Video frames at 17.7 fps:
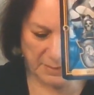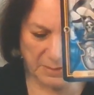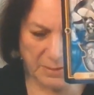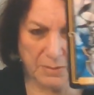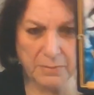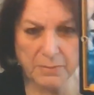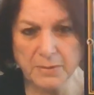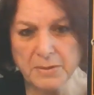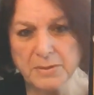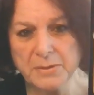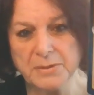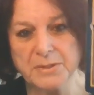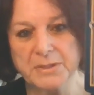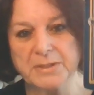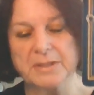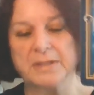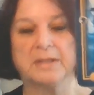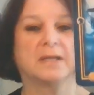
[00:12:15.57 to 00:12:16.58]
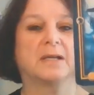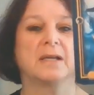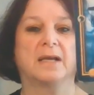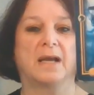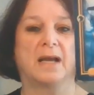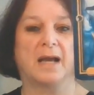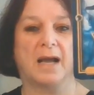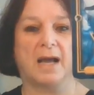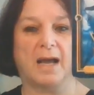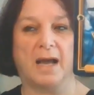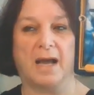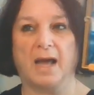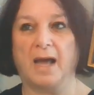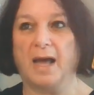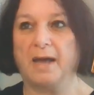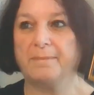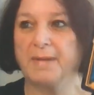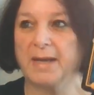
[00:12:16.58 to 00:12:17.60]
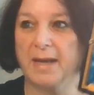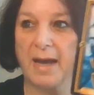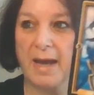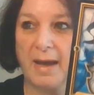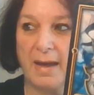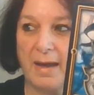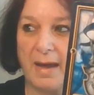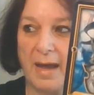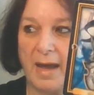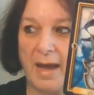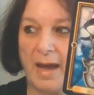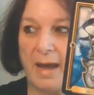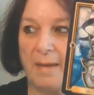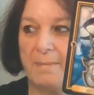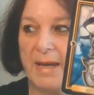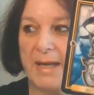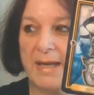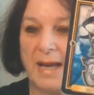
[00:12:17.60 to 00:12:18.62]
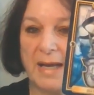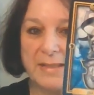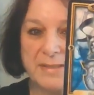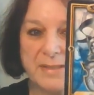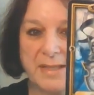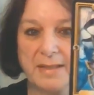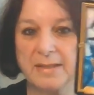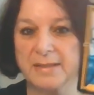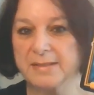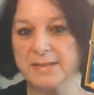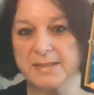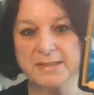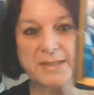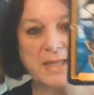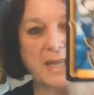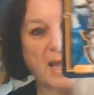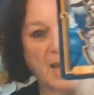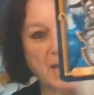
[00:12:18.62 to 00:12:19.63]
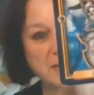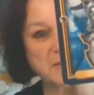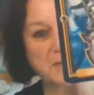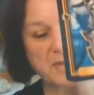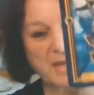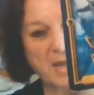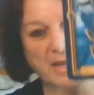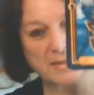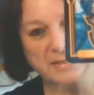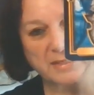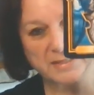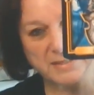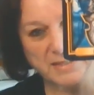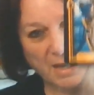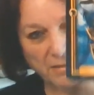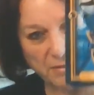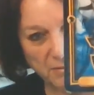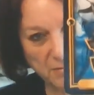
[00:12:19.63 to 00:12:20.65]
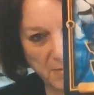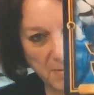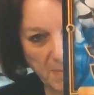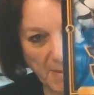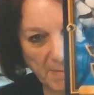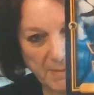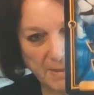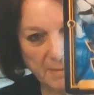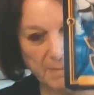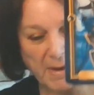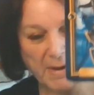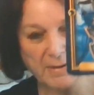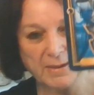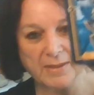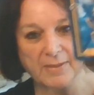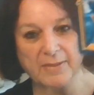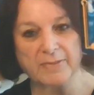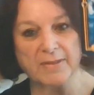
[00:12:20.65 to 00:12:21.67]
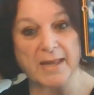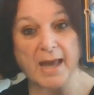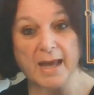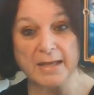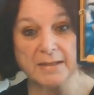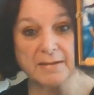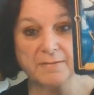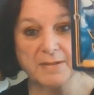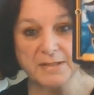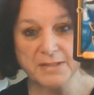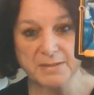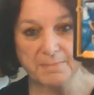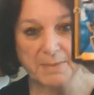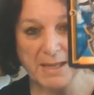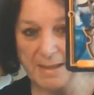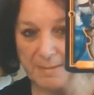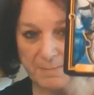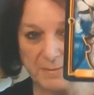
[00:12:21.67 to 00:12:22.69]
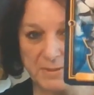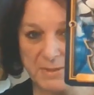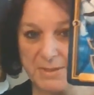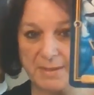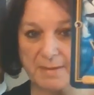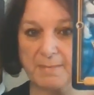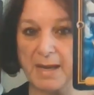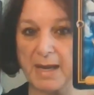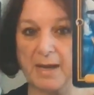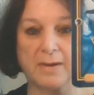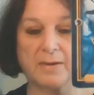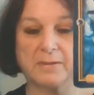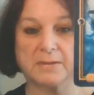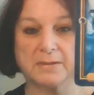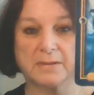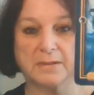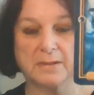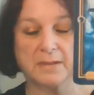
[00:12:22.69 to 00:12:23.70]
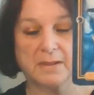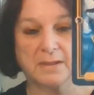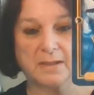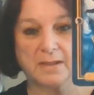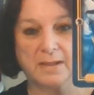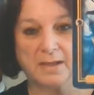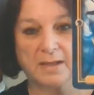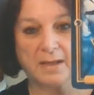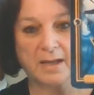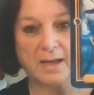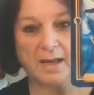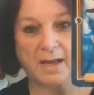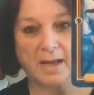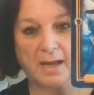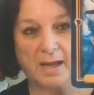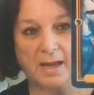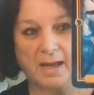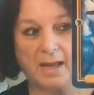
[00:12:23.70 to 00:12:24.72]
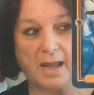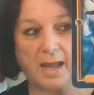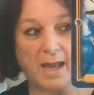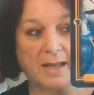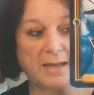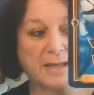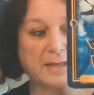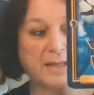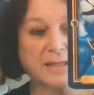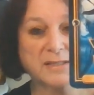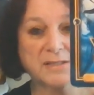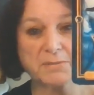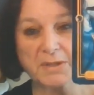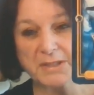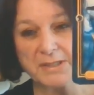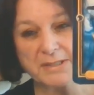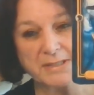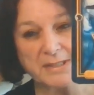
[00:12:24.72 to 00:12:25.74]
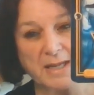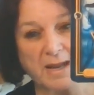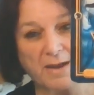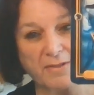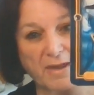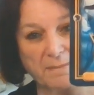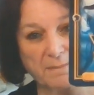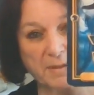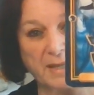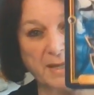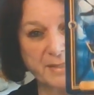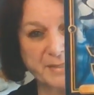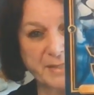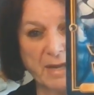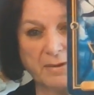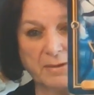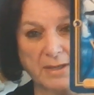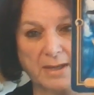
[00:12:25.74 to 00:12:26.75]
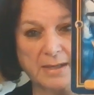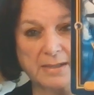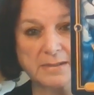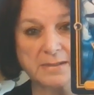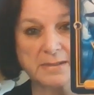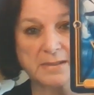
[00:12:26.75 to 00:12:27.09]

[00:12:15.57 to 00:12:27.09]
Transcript: Cruz. And my guides say this is the end, the death of the Republican Party and the end of these people somehow. And I guess we're going to see how that plays out, huh?